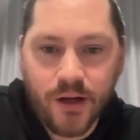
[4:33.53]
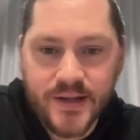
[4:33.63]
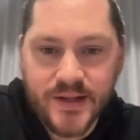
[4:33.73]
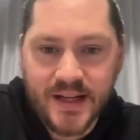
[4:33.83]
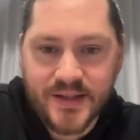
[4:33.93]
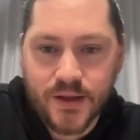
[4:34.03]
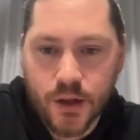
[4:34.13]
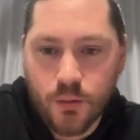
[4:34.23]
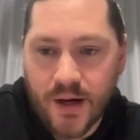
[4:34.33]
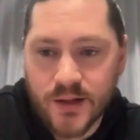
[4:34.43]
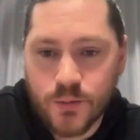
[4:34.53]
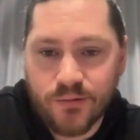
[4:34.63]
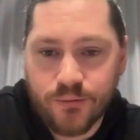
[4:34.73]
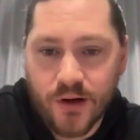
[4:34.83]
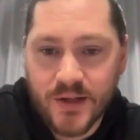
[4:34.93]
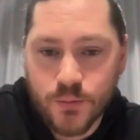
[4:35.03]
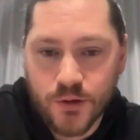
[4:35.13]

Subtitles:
Okay, so that's the third way, is with freebies,